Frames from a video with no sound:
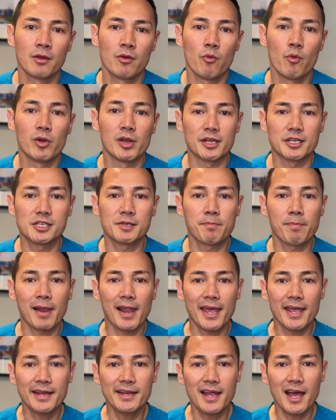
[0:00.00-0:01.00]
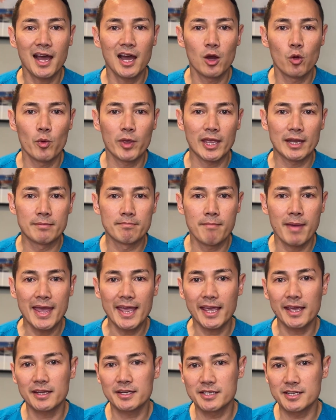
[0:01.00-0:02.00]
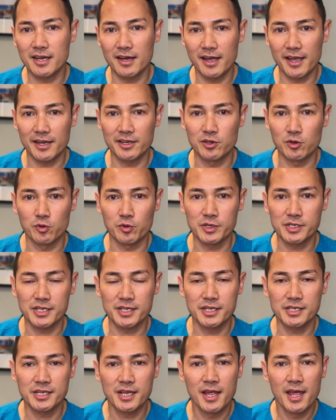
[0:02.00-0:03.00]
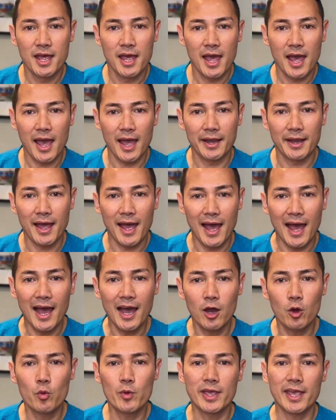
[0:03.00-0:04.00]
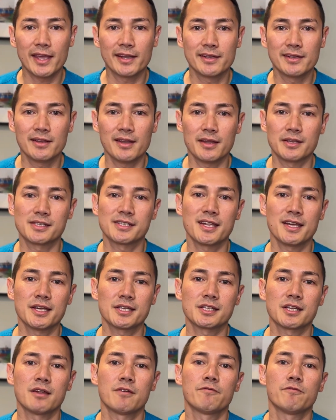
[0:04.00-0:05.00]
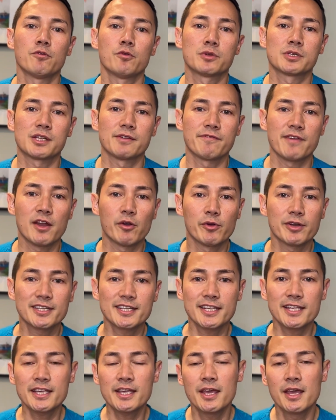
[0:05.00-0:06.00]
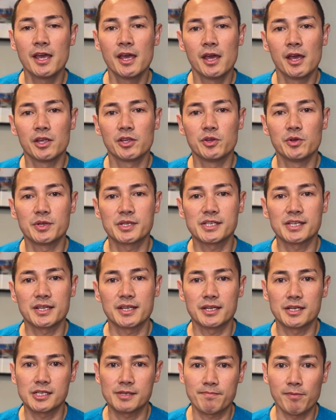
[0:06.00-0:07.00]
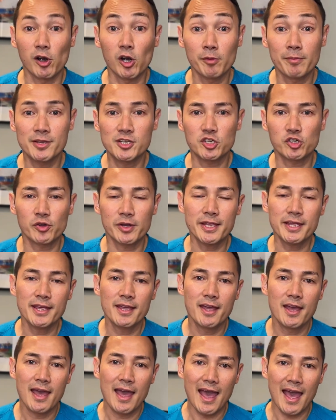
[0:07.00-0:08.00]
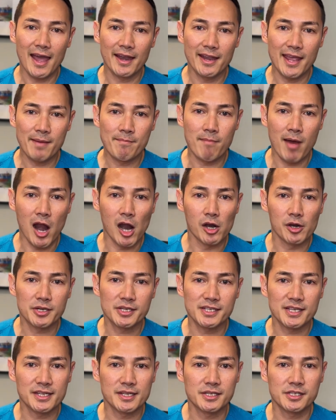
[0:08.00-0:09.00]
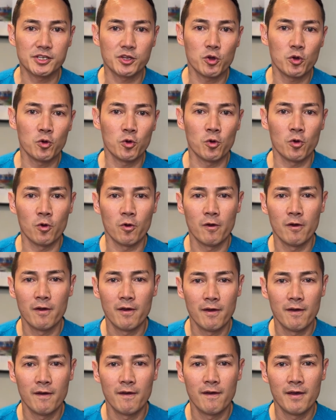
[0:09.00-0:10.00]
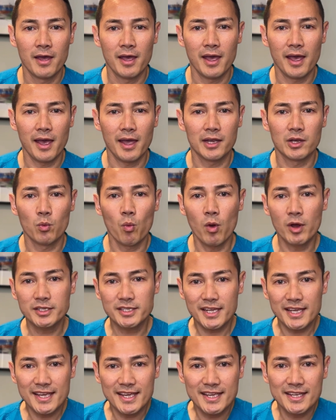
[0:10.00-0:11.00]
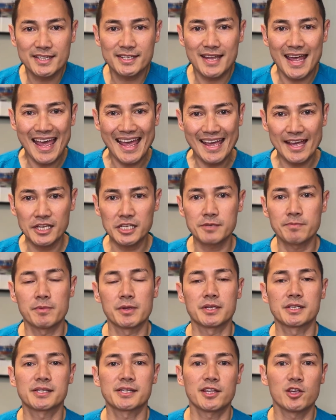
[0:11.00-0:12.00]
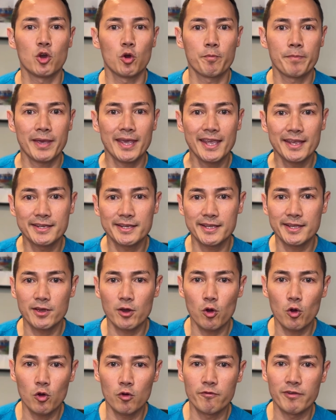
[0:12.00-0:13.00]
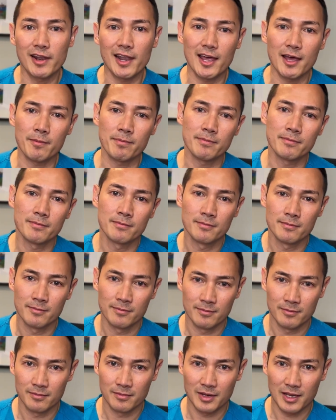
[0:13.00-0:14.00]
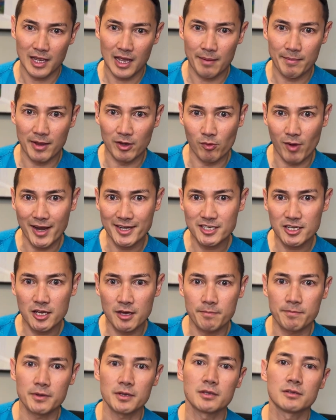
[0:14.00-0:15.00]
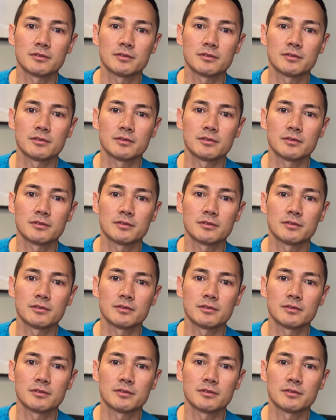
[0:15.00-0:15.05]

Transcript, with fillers: We'll explain how we can make diagnosis and how we can assess for severity using spirometry and MRC score. And what is asthma-COPD overlap? Coming right up.